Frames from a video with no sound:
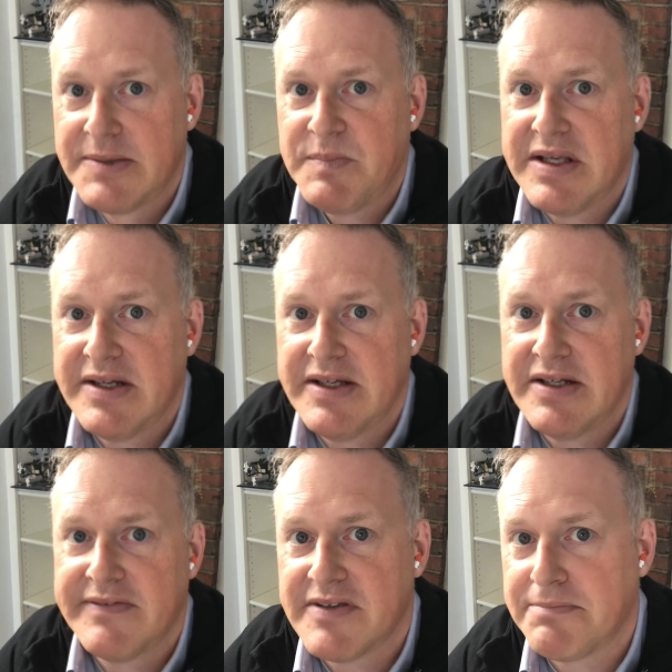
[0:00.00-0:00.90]
And again,
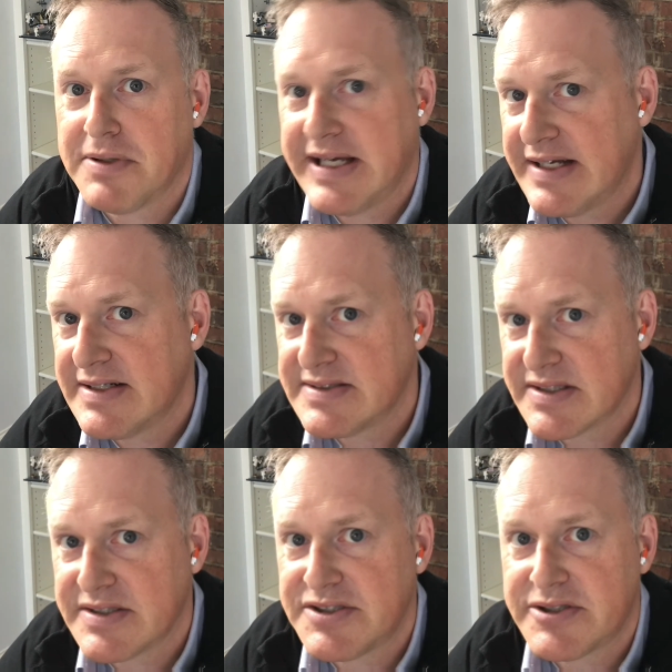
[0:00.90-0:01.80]
if the plant is the
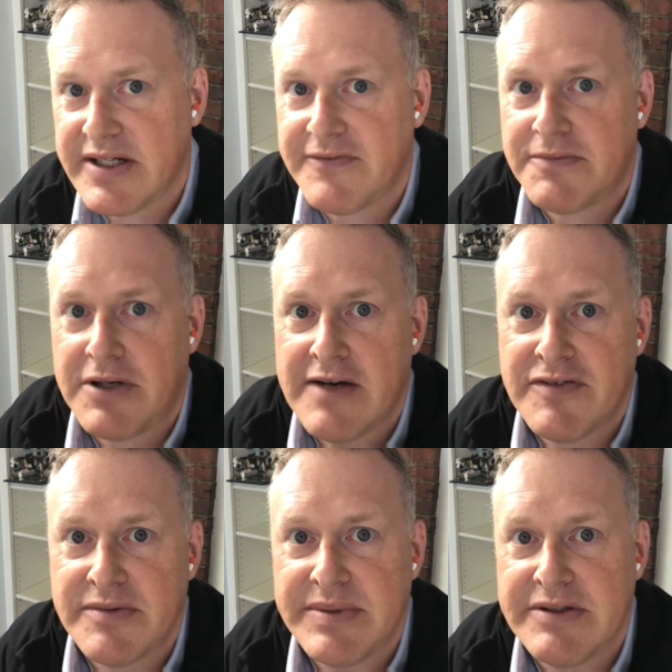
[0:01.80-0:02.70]
constraint for
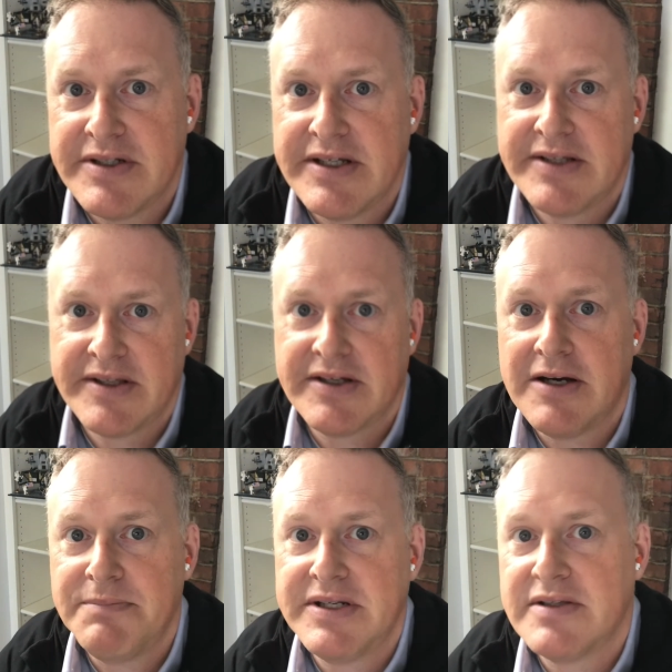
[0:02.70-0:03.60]
profitability at the
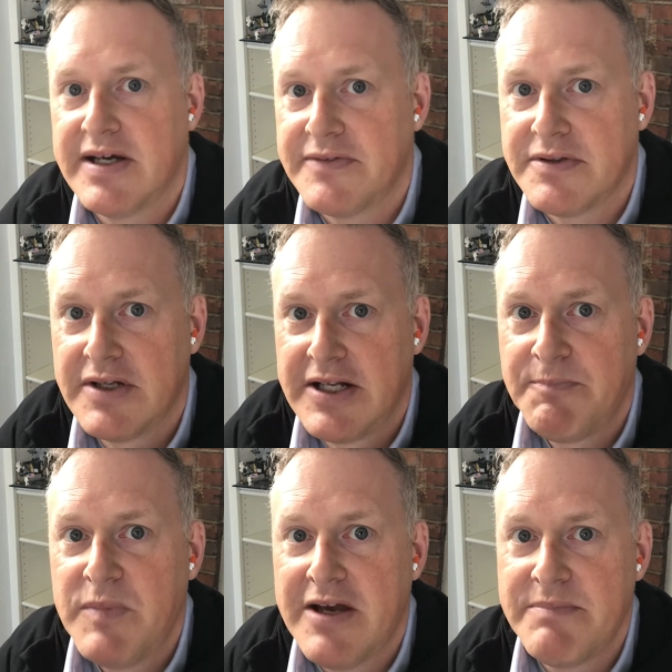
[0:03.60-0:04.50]
company level,
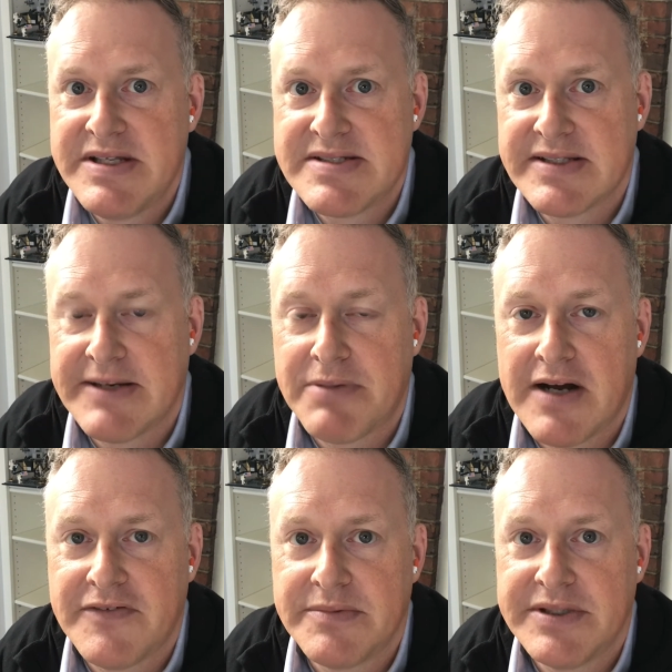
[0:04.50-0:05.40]
that means that that
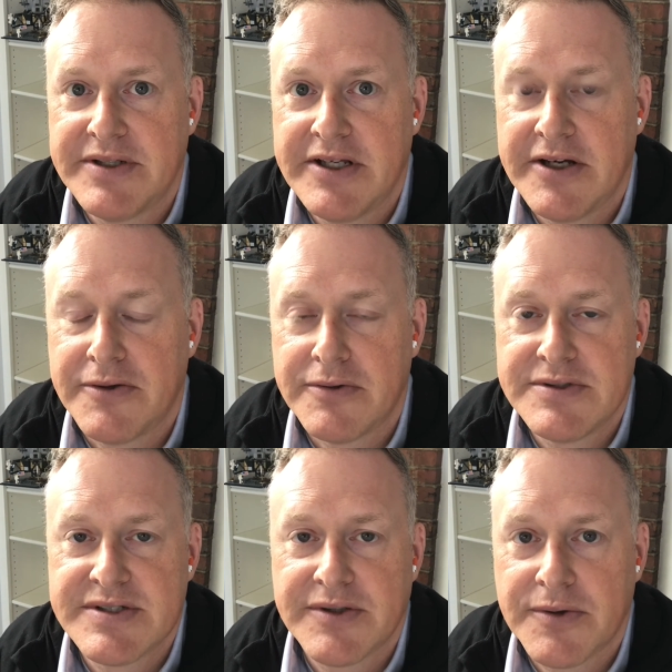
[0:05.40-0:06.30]
profitability
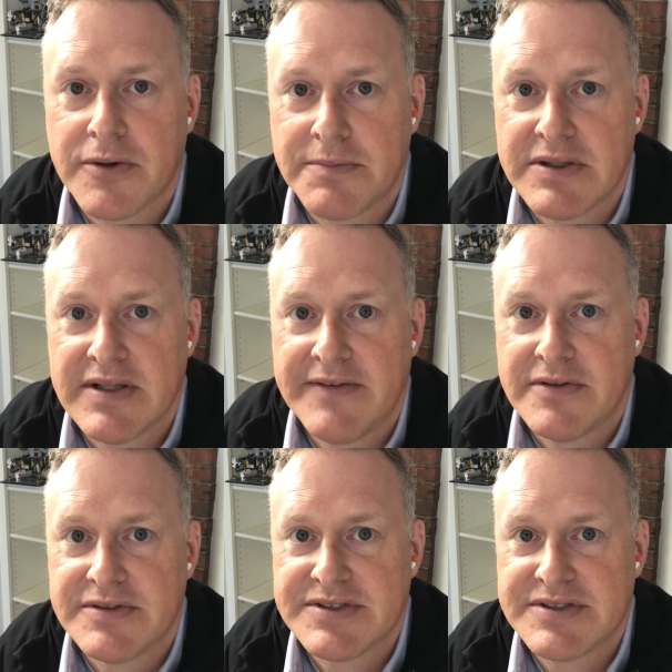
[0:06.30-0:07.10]
accrues at the corporate level.